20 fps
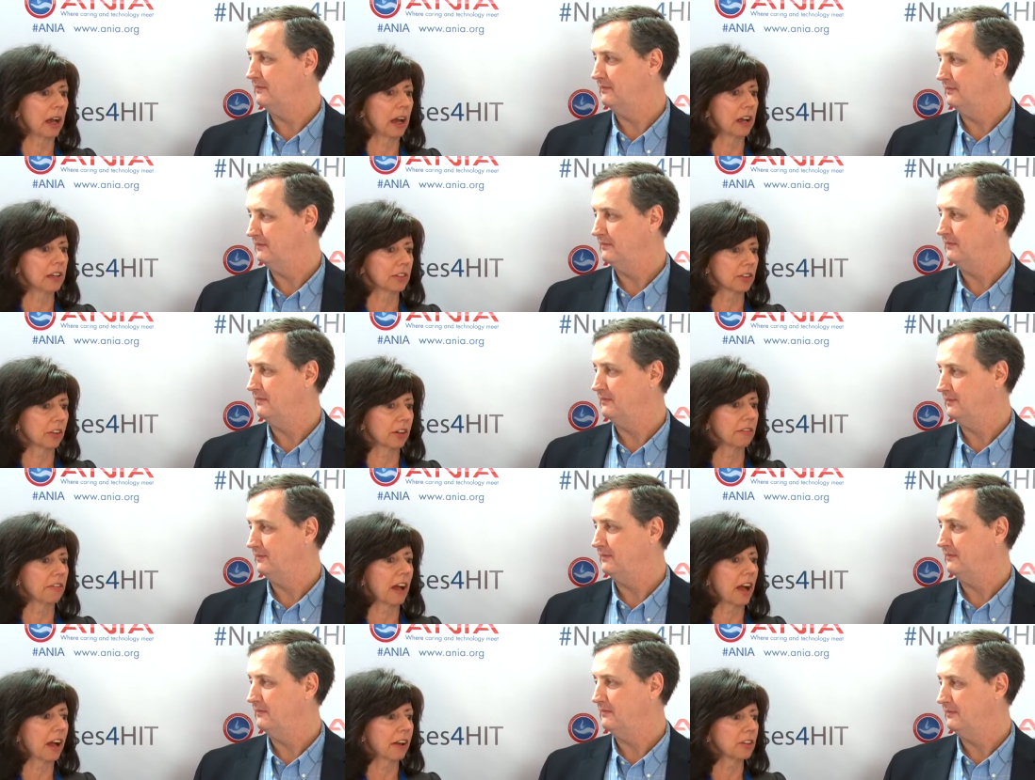Speaker 1: as
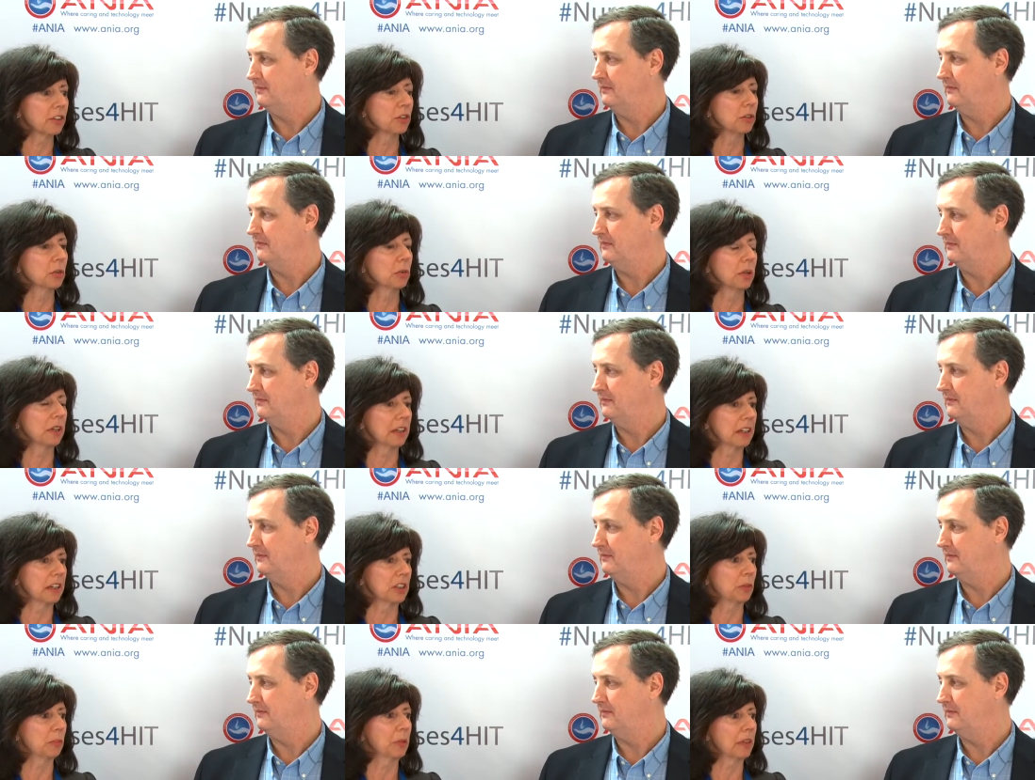our value
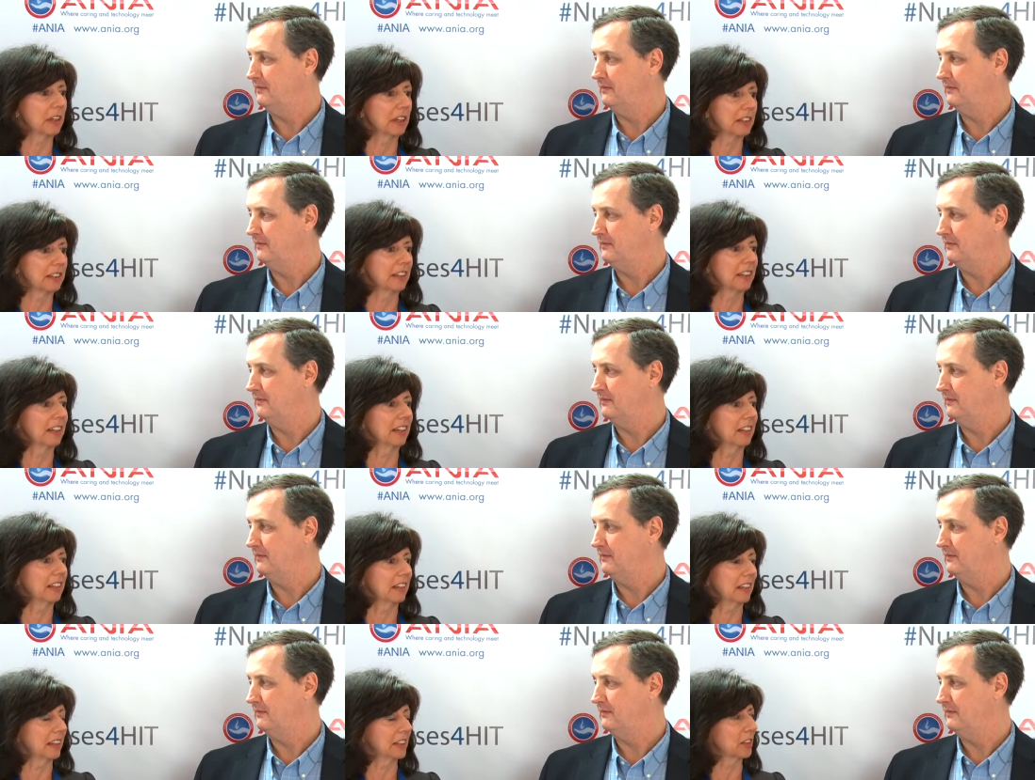is being
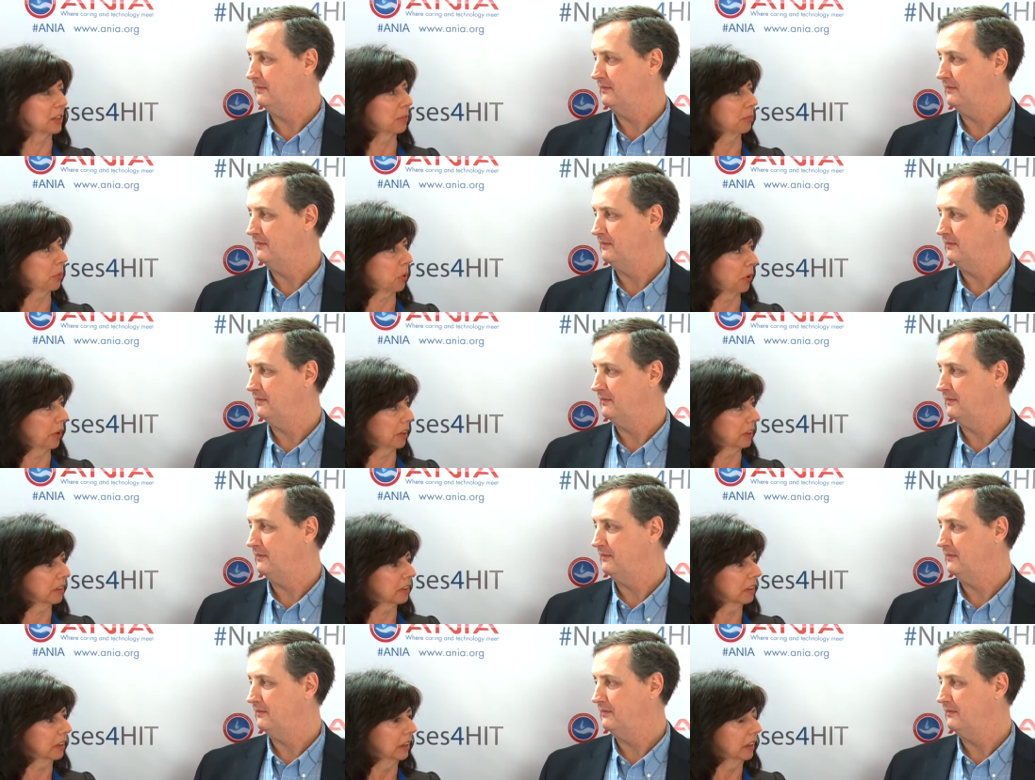seen as
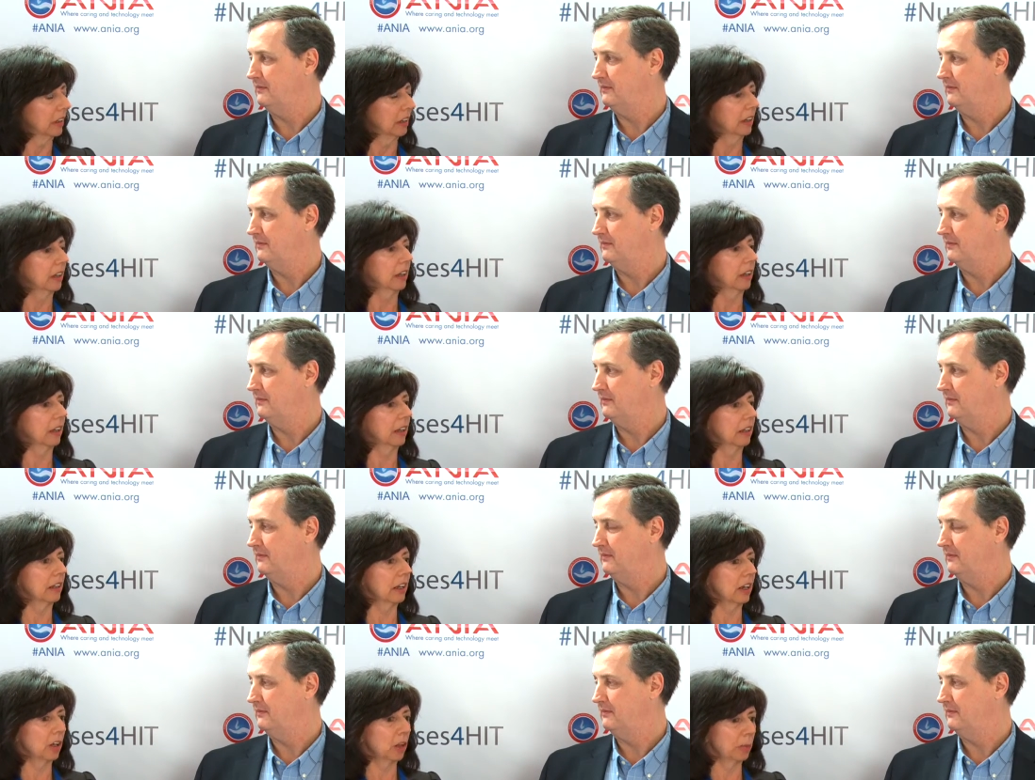important
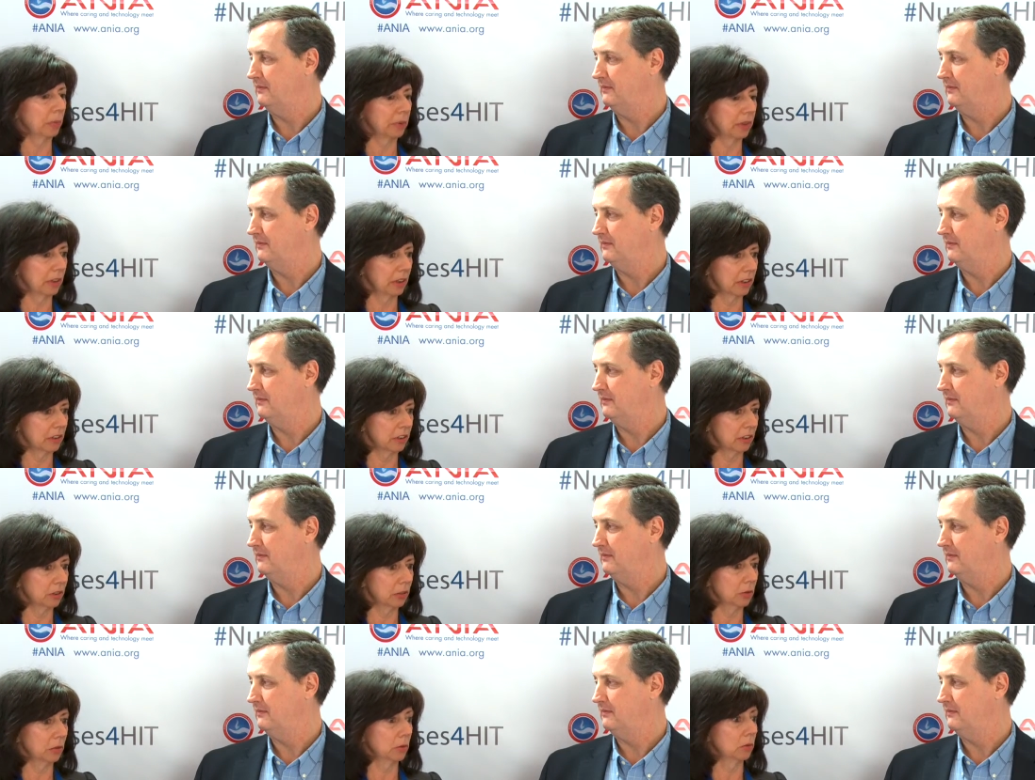and helping
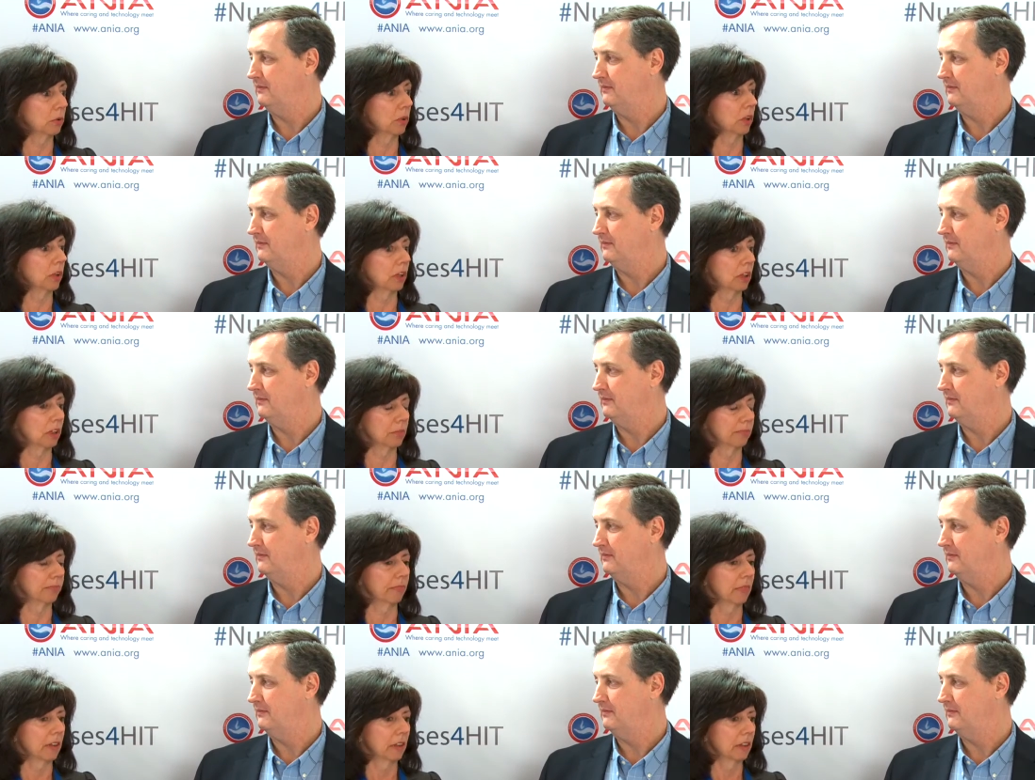to
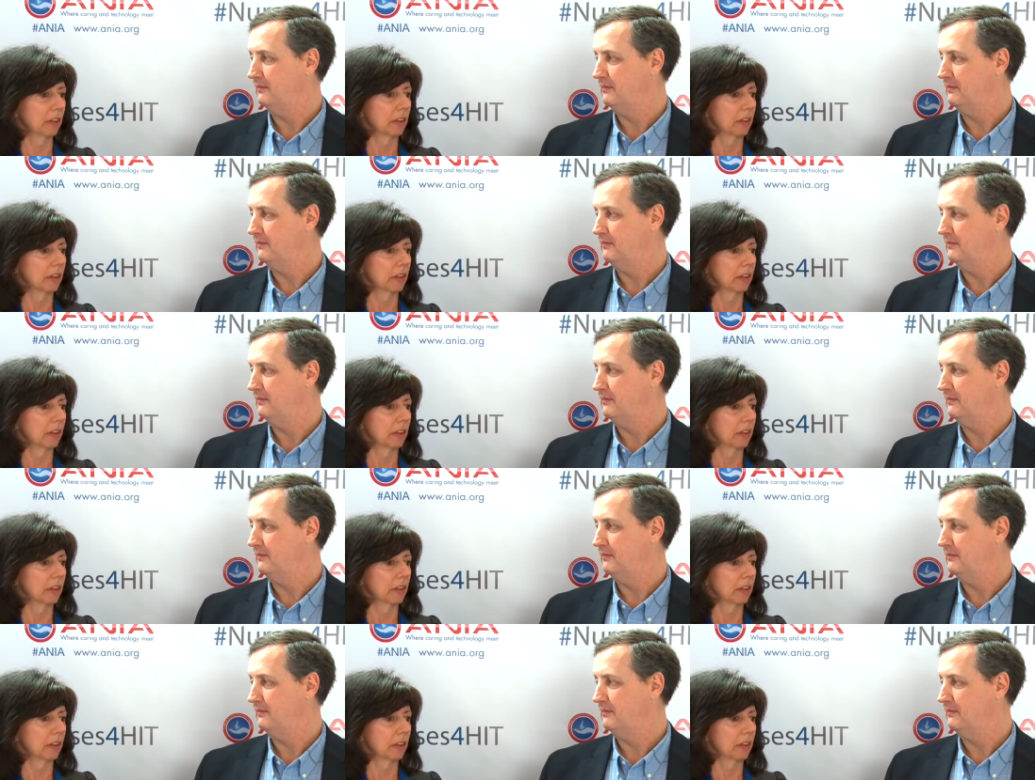um,